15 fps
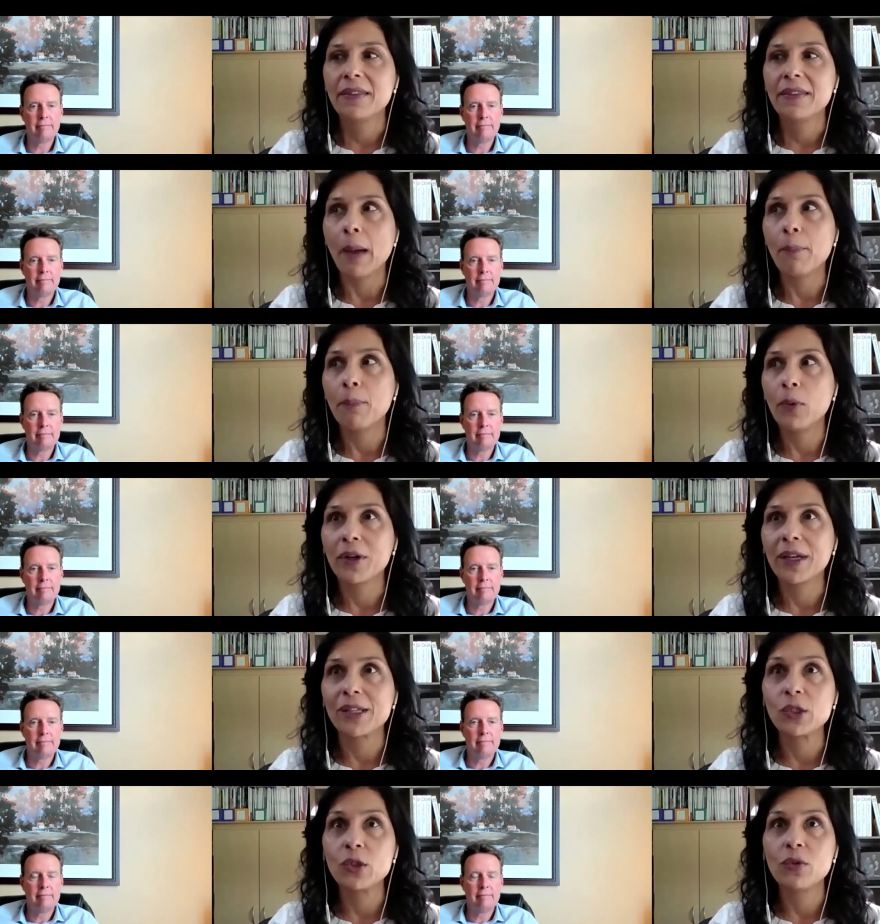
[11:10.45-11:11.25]
Speaker 1: that
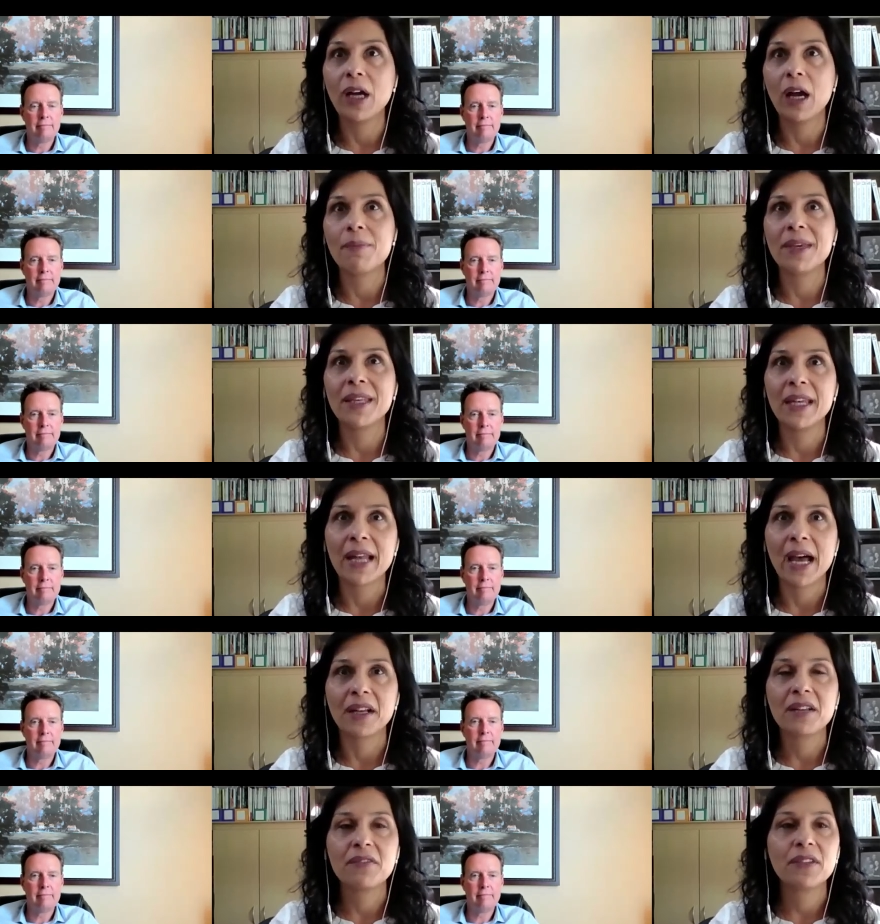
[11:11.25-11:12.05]
book as you come in and
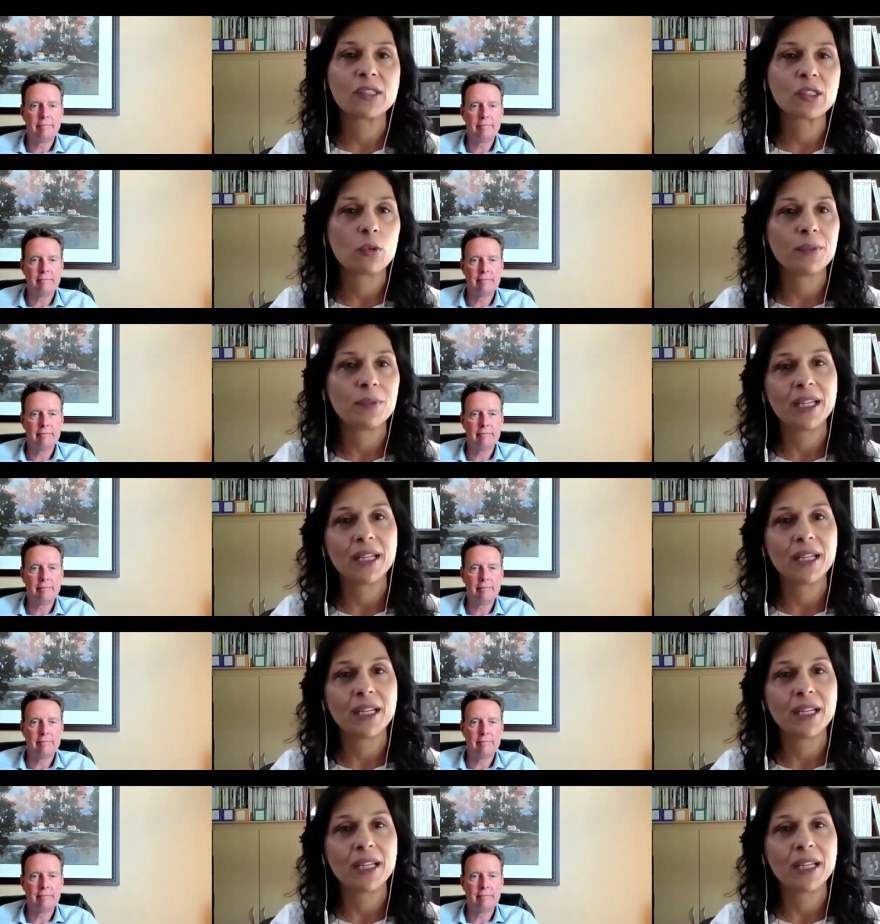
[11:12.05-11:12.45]
out of it so